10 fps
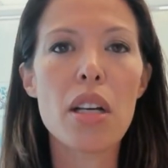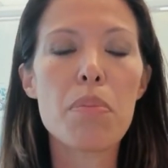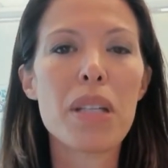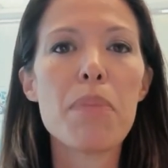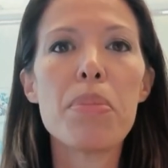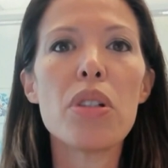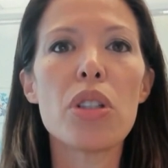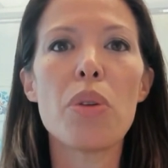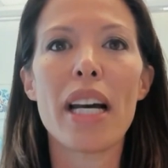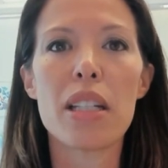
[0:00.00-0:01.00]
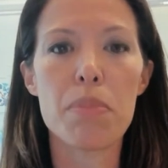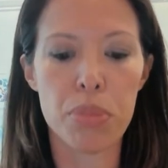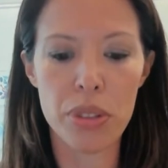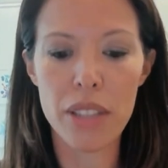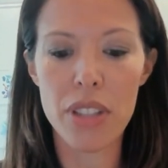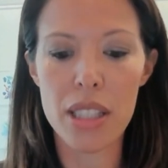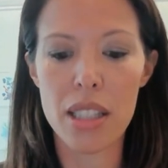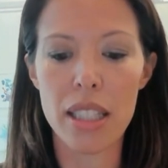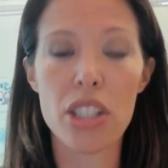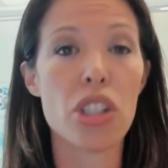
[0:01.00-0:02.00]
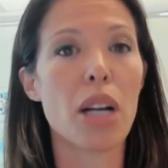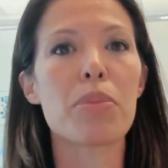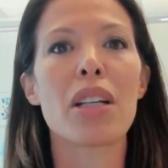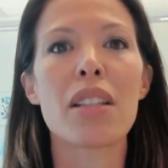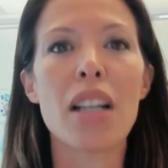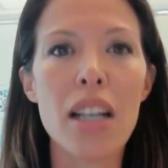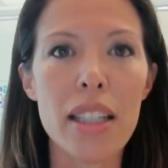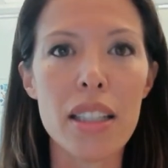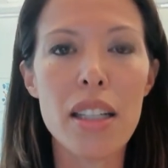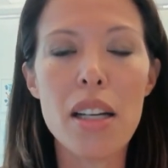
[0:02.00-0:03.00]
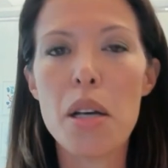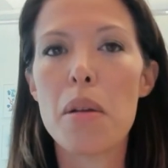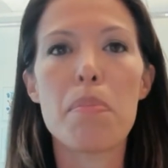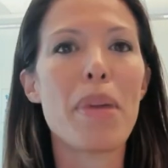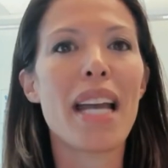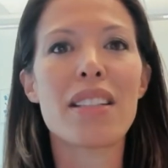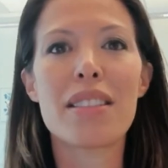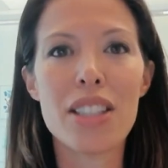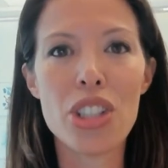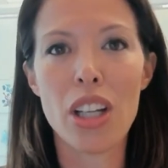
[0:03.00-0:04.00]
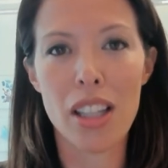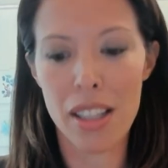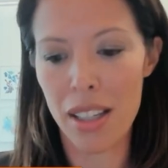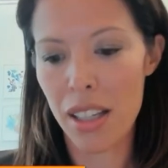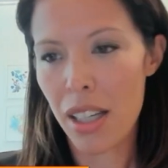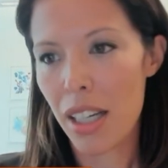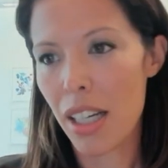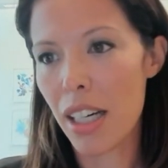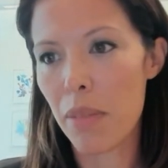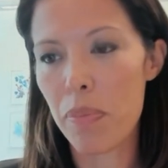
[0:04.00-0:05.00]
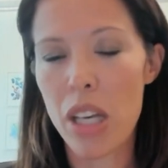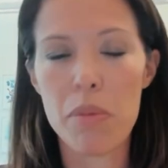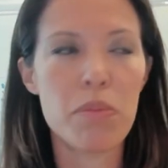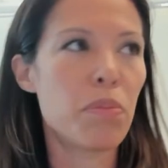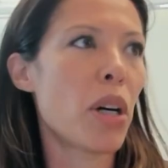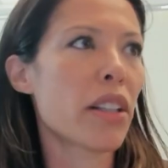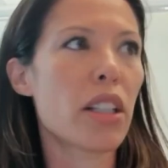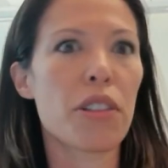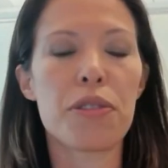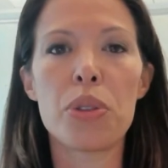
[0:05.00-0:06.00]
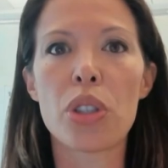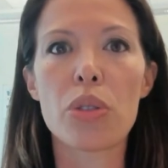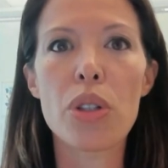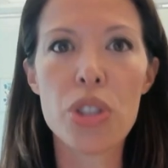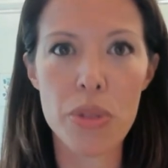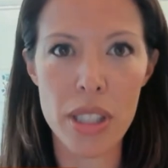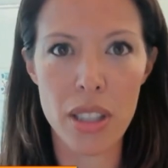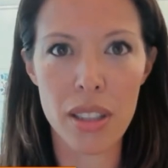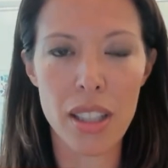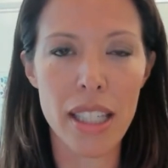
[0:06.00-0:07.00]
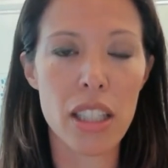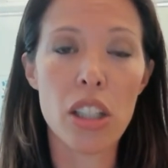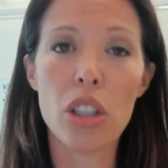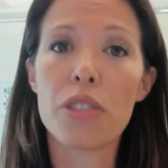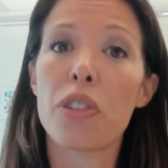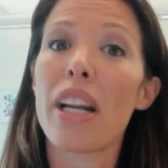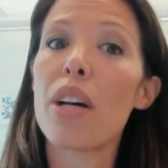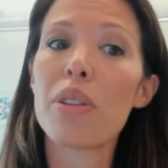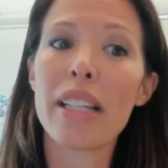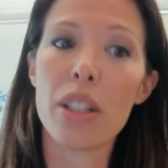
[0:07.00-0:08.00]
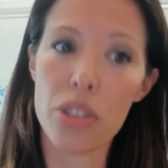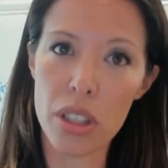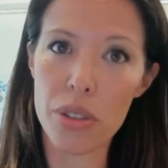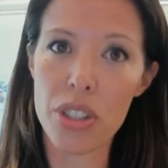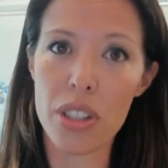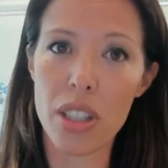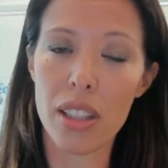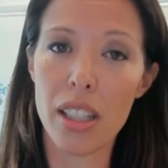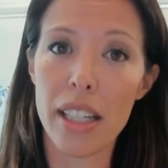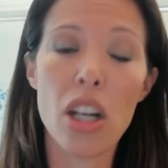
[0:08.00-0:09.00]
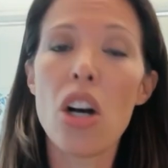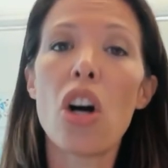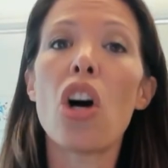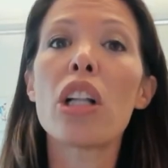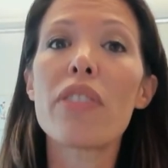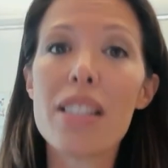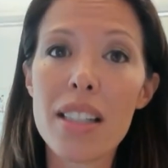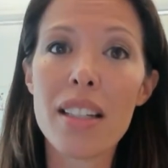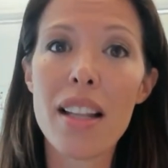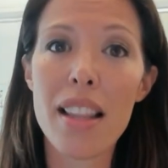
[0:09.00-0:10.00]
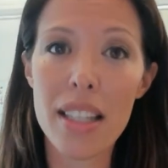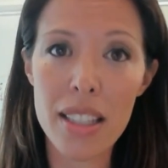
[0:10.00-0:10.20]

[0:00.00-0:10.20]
People who hadn't previously shopped online, banked digitally, um, bought their food or groceries online, looked for healthcare solutions online, all of a sudden they mm-hmm.